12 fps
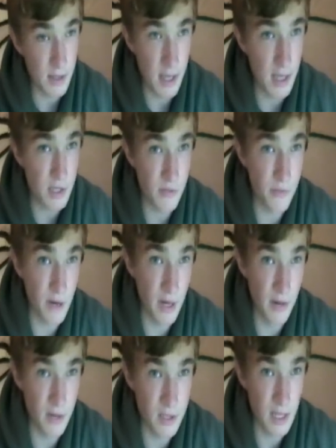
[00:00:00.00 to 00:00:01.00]
yeah, it's a
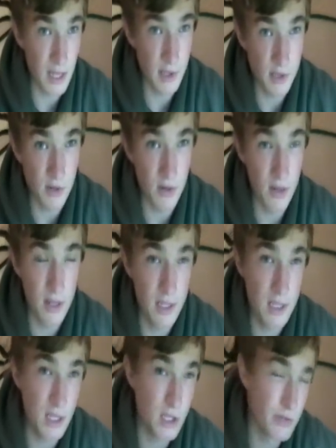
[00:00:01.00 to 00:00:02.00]
really nice lake. It's got
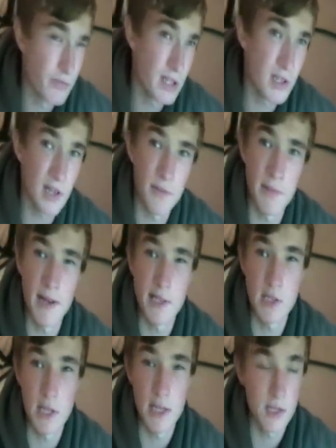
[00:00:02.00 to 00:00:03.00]
it's originally a
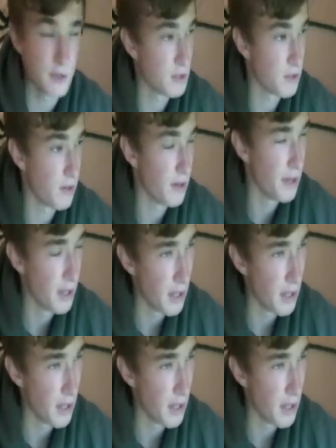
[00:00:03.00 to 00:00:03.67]
match lake, so it's got